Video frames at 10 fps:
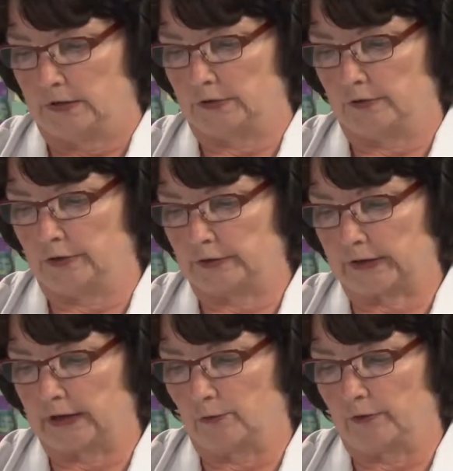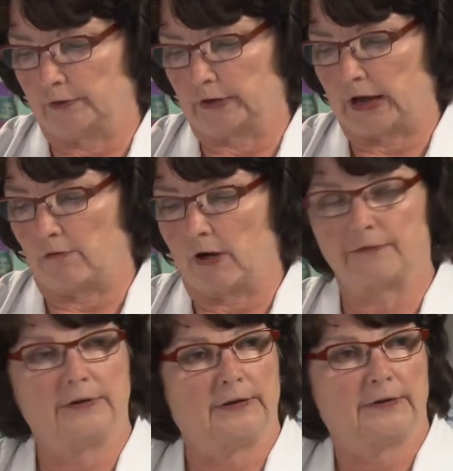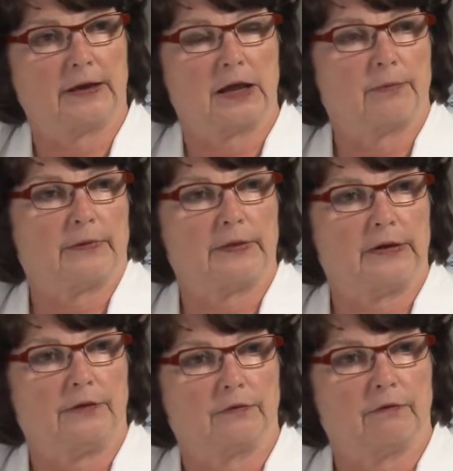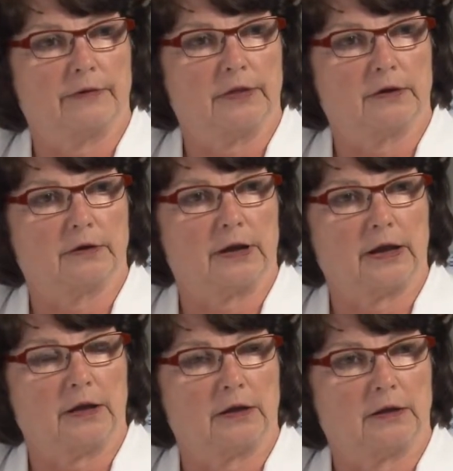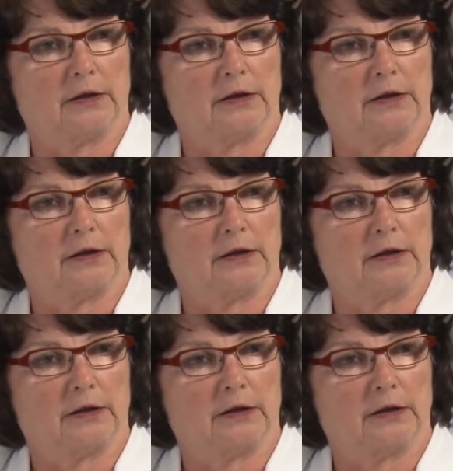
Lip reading: So you're just kind of wondering, how often does that happen that he's over there at night?